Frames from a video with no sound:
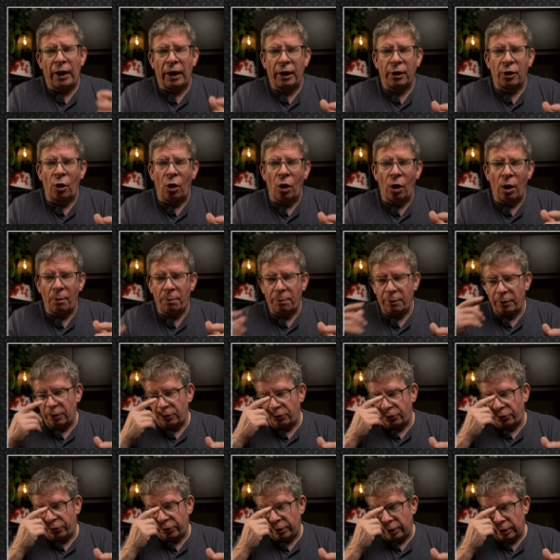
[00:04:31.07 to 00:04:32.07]
of that
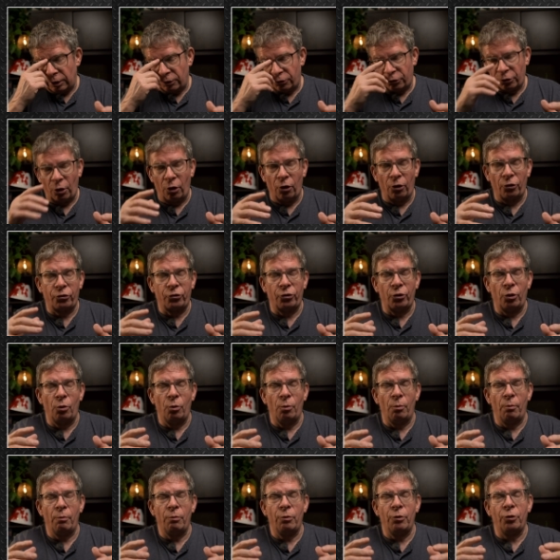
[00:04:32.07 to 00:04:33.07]
competency is
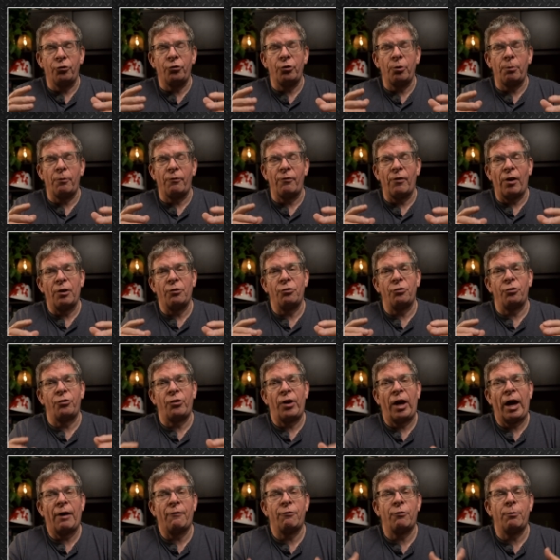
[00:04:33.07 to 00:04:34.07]
also the
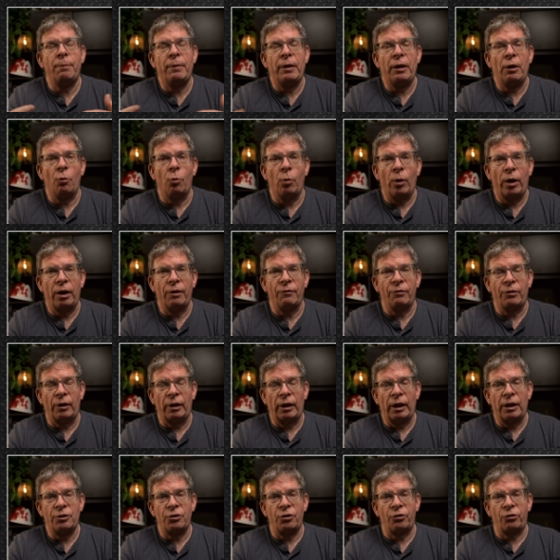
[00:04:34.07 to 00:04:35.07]
supervisors have to be aware of the
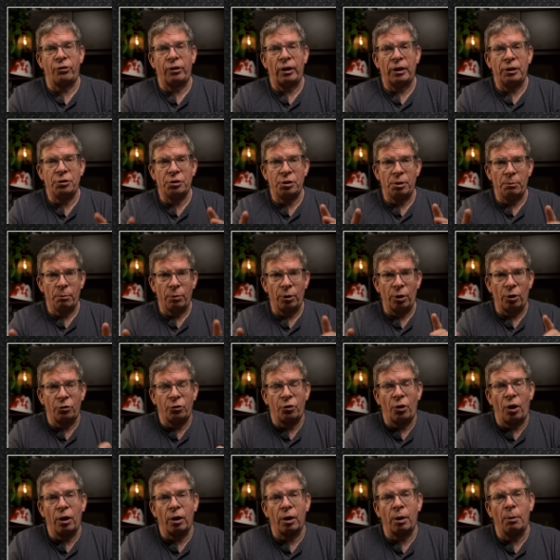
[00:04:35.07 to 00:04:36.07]
legislation, but I'll
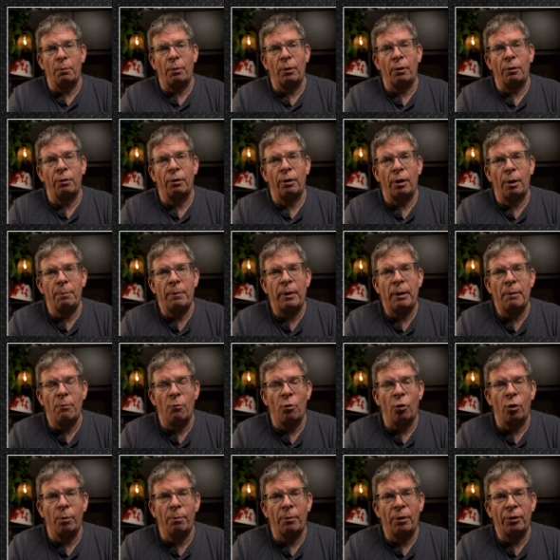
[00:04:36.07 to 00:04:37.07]
talk about a bit
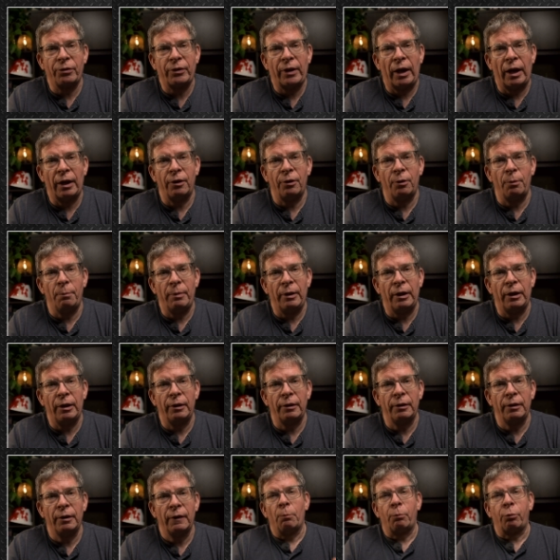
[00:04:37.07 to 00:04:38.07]
more about that in a bit.
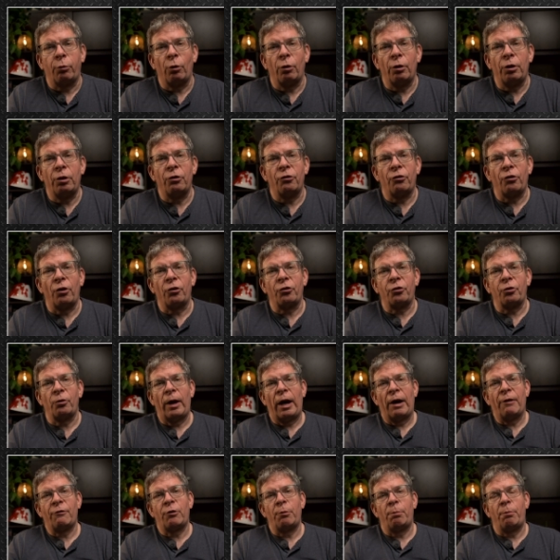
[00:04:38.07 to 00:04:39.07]
Employers also
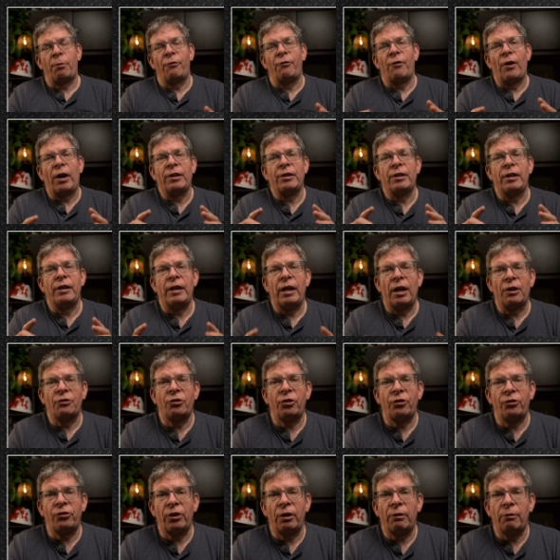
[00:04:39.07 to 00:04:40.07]
have to provide the
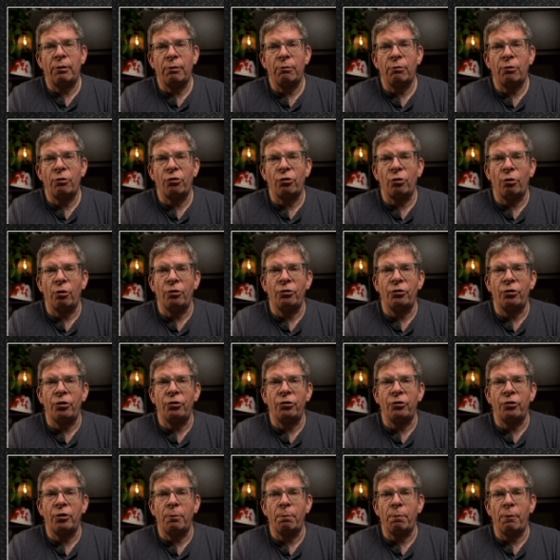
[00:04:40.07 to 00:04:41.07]
necessary
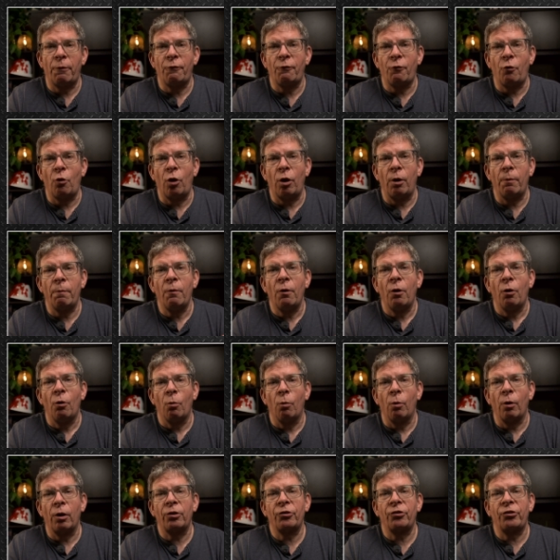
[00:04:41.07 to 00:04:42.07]
resources to perform
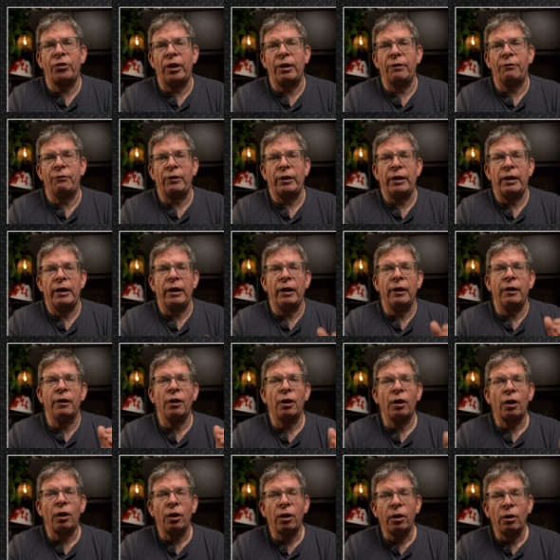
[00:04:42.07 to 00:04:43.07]
work safely,
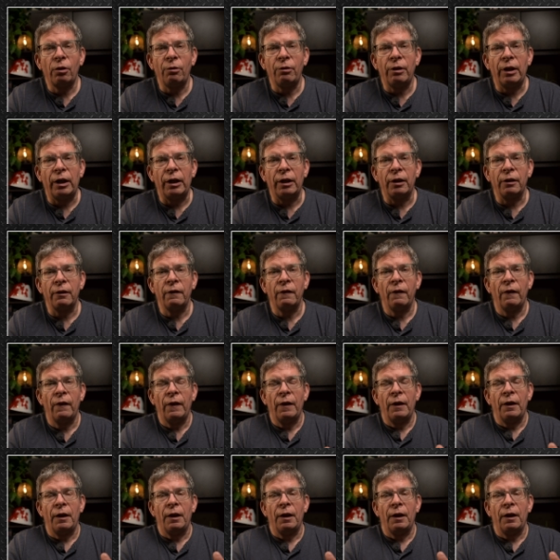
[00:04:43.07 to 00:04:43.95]
including